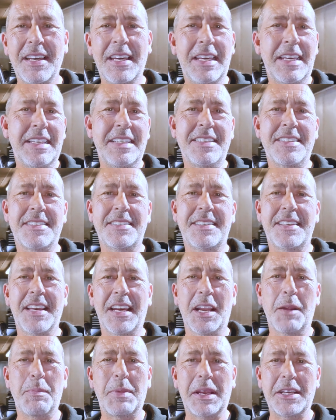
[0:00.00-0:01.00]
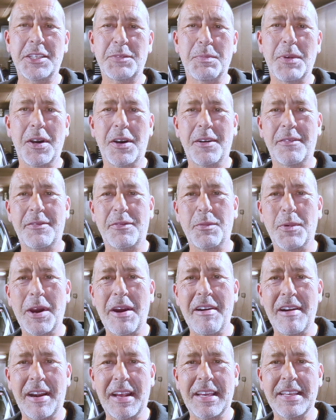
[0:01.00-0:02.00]
is getting a benchmark for
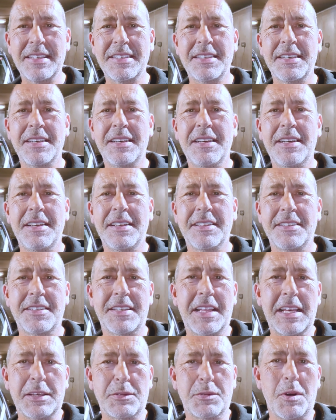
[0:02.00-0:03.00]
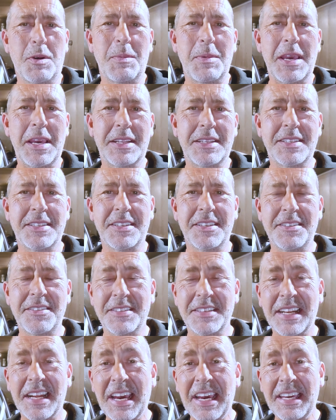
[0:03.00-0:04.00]
where it is. So that's what I'm here to do
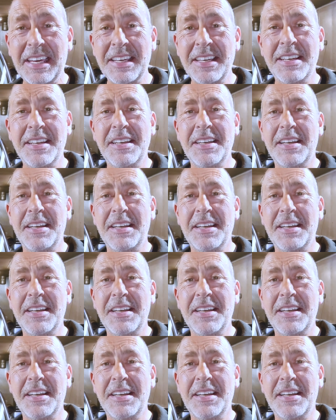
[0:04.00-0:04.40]
today.